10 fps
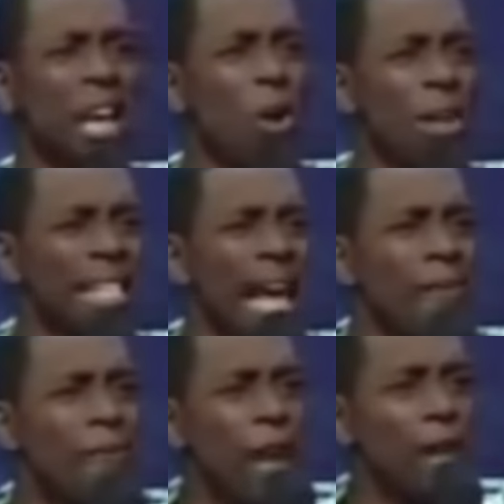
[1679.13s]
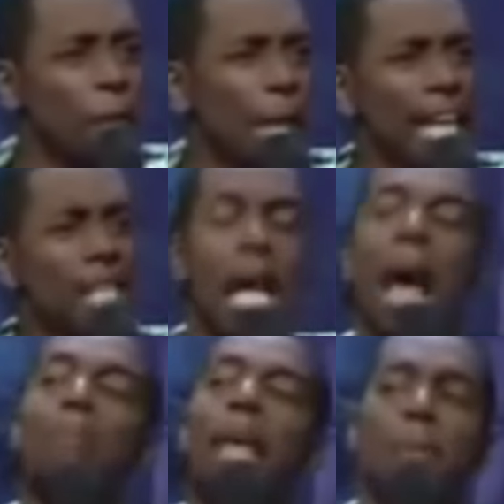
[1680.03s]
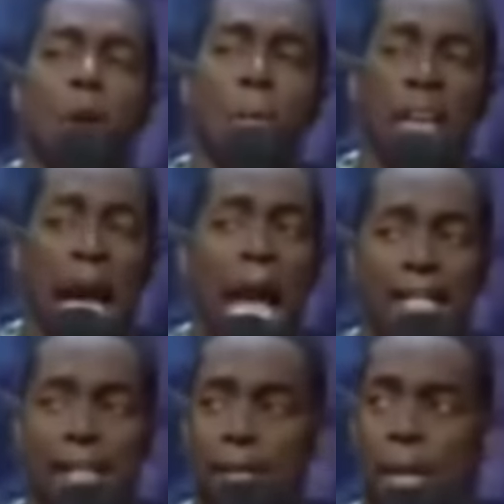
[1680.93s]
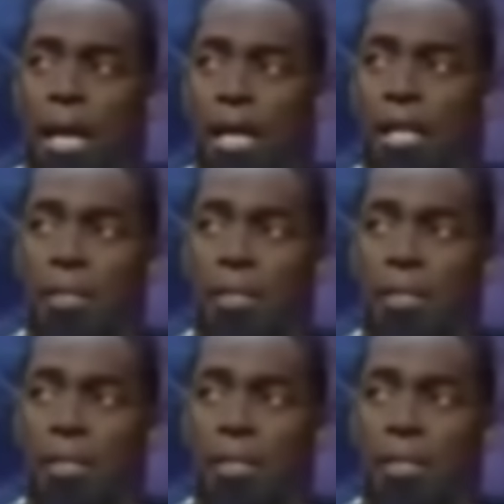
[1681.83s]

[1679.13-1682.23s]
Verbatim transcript: He always sound fearful, like he's. I blame it on Beyonce, man.